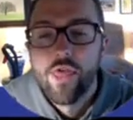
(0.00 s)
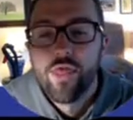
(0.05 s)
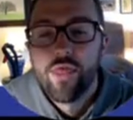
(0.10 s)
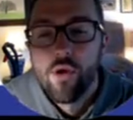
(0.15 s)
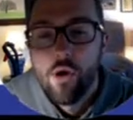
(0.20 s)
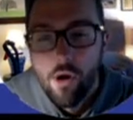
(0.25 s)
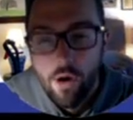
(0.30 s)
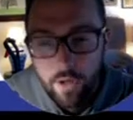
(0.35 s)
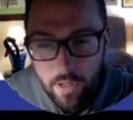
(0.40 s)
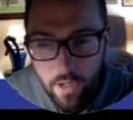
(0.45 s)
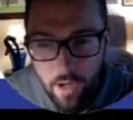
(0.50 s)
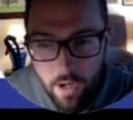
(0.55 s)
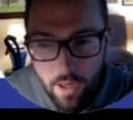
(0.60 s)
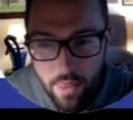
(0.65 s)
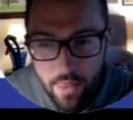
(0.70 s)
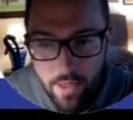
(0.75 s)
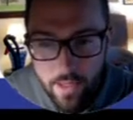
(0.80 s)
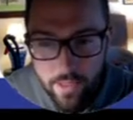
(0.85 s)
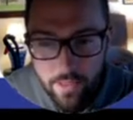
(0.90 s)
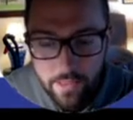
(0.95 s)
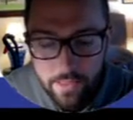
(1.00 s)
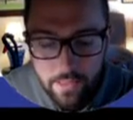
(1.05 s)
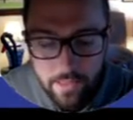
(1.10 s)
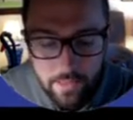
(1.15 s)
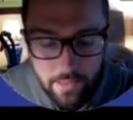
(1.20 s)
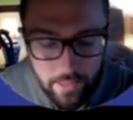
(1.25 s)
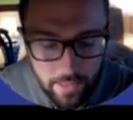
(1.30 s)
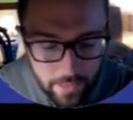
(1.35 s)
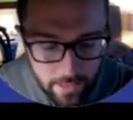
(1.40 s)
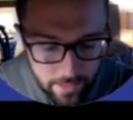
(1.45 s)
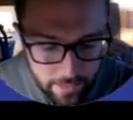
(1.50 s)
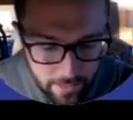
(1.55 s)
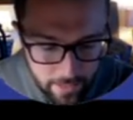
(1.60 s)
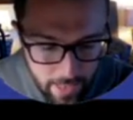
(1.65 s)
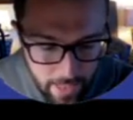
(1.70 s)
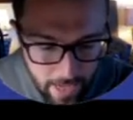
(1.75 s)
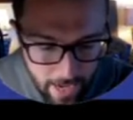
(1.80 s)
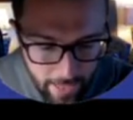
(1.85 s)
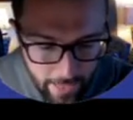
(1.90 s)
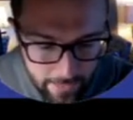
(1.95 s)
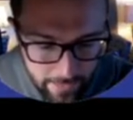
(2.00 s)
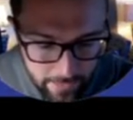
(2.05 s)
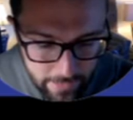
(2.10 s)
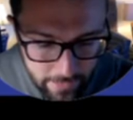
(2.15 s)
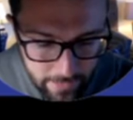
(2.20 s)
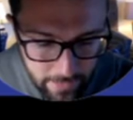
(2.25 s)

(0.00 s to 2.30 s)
thought on this is that